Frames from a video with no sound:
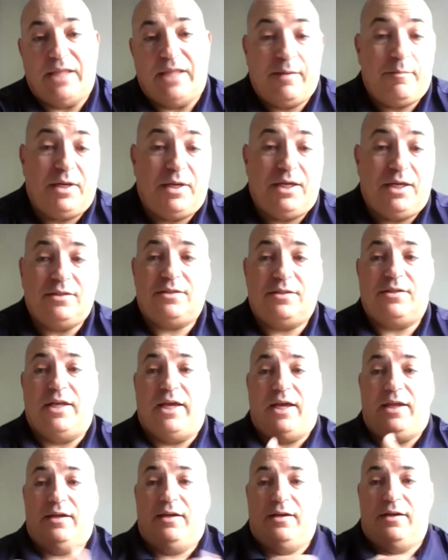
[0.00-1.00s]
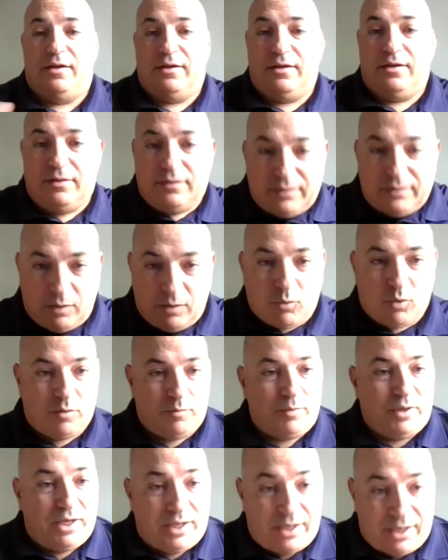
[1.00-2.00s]
That means that they
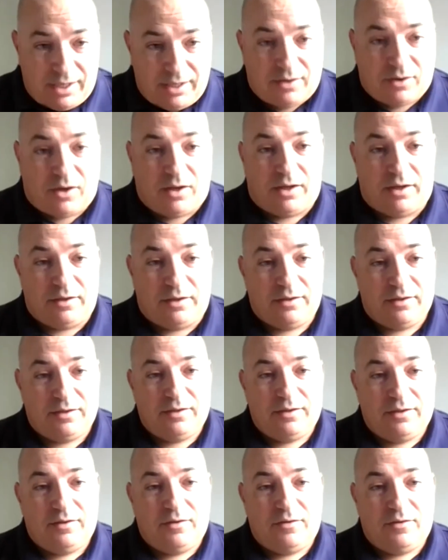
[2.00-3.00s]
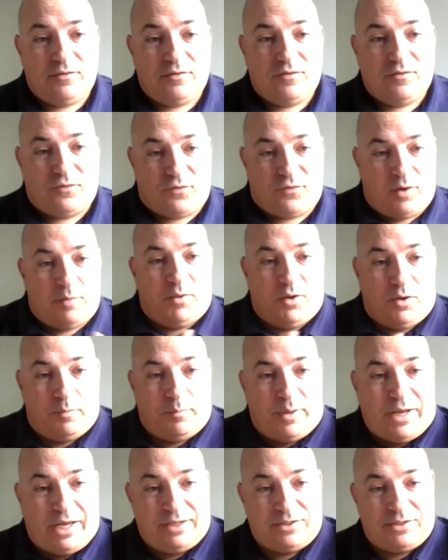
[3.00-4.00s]
weren't being hit on from their
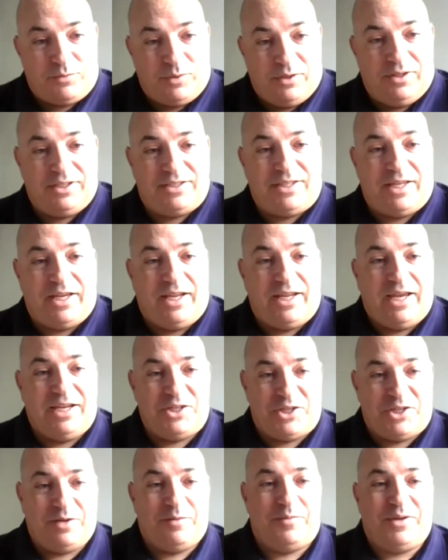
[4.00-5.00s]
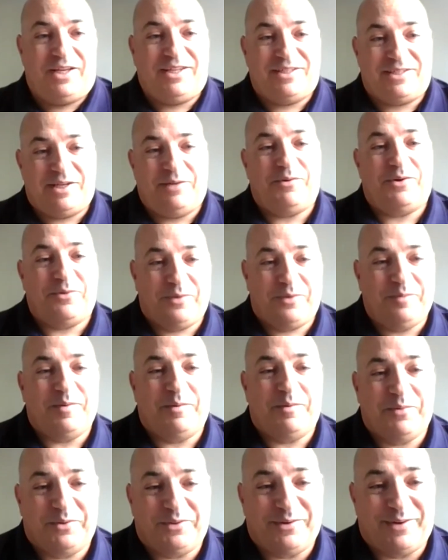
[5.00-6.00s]
past real estate agent, because they would have
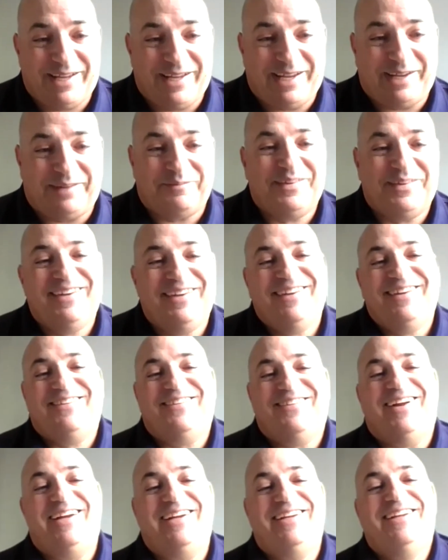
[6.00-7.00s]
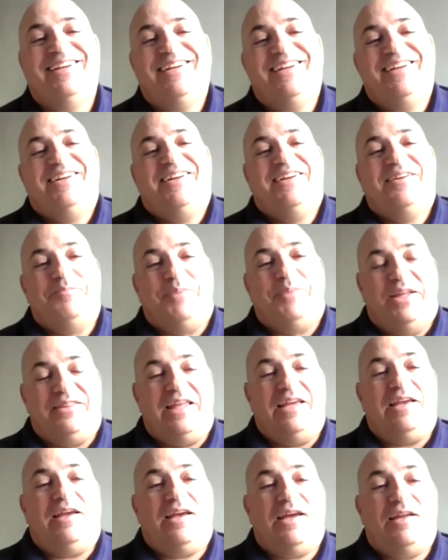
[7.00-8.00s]
remembered their name, right?
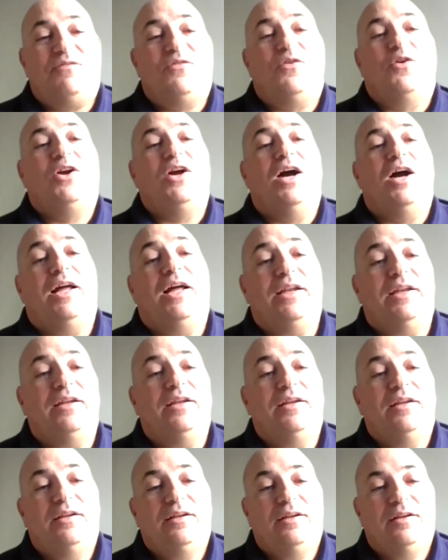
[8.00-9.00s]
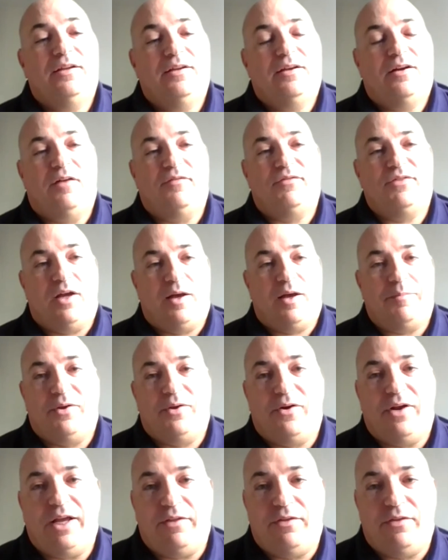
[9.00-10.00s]
But they had forgotten off the top of
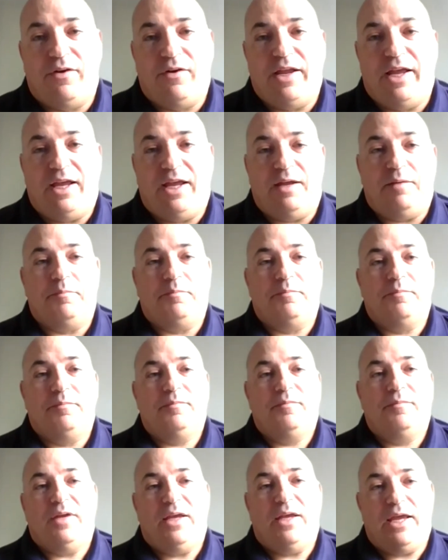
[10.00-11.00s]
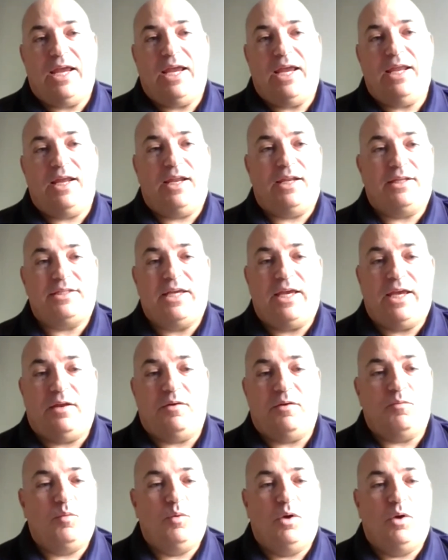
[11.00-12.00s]
their head their name. 8 out of
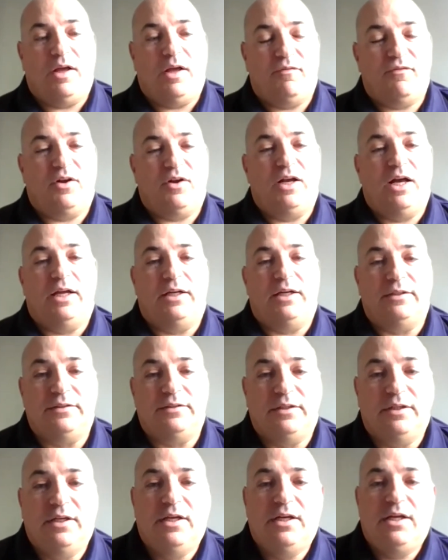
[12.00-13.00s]
10 will have forgotten.